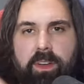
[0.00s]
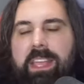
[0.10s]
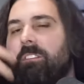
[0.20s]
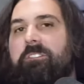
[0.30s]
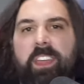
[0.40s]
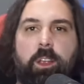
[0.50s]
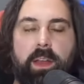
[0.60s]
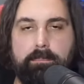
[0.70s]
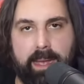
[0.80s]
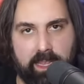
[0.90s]

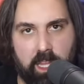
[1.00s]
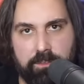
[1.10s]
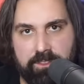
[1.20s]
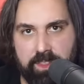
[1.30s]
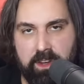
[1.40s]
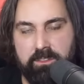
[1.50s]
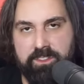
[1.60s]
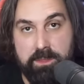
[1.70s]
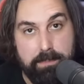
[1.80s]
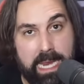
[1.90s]
reinvigorate my love for the
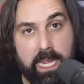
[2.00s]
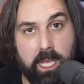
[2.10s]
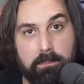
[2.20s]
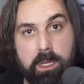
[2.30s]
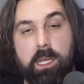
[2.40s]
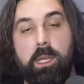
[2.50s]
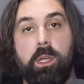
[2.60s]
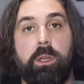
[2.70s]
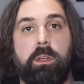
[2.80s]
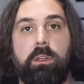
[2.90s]
for the
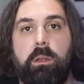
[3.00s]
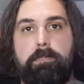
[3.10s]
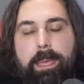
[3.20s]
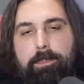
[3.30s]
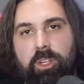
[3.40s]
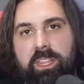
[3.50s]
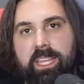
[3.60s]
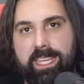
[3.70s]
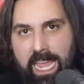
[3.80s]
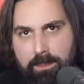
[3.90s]
medium, people in the
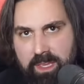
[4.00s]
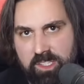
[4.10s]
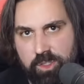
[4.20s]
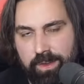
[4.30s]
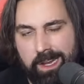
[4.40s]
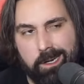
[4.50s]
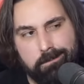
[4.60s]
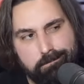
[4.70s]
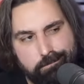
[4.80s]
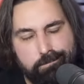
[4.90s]
gaming
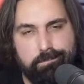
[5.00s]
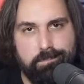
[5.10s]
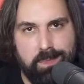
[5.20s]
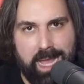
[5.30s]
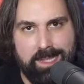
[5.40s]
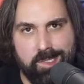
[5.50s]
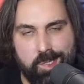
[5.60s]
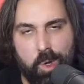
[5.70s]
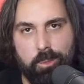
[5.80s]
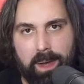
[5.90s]
sphere not
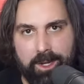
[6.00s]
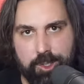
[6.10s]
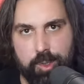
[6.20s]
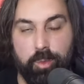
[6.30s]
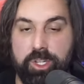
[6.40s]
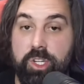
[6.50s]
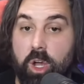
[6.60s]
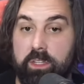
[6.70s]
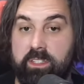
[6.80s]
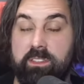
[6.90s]
so much, which
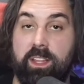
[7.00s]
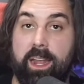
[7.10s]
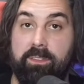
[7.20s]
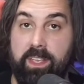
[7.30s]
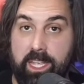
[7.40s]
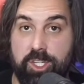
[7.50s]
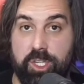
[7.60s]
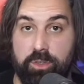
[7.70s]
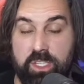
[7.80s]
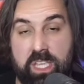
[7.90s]
causes a lot of
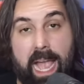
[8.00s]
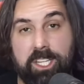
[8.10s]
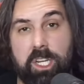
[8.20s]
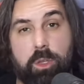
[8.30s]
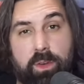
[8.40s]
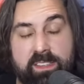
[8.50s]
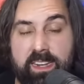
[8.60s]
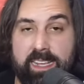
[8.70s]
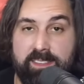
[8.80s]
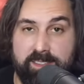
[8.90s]
issues. It's actually the reason
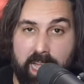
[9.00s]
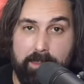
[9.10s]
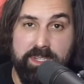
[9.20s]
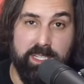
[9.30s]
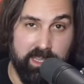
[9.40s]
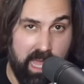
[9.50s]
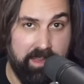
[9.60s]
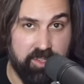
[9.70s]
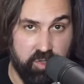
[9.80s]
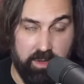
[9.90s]
I stopped
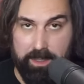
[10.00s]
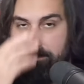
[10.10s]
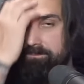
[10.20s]
live streaming.